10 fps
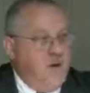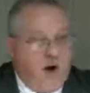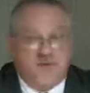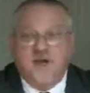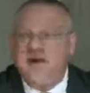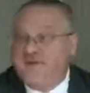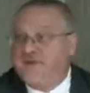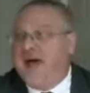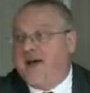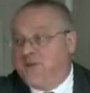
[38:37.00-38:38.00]
We ought to
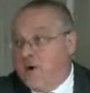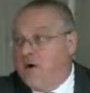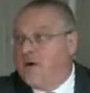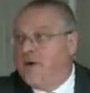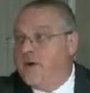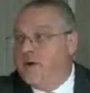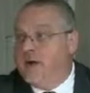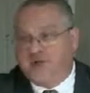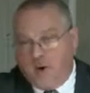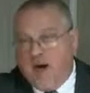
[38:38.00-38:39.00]
emphasize world.
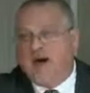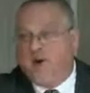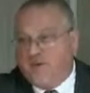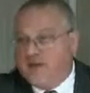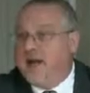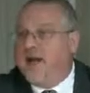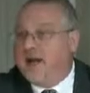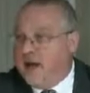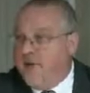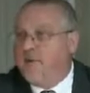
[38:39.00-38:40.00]
Now, Joe, I know you said he
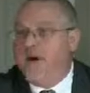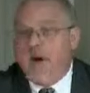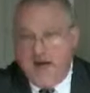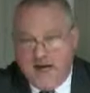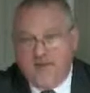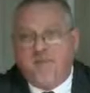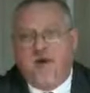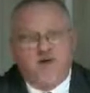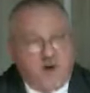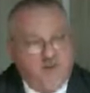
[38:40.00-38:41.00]
didn't
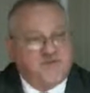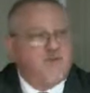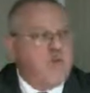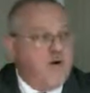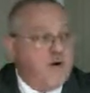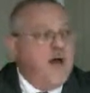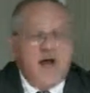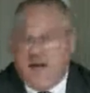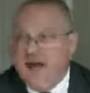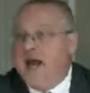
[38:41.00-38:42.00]
preach all this to the world.
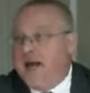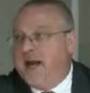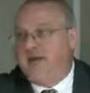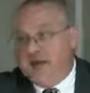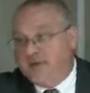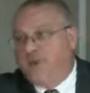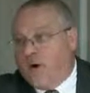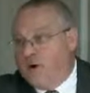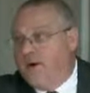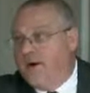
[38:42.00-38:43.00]
Yeah, he did, to his
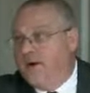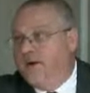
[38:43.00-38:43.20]
world.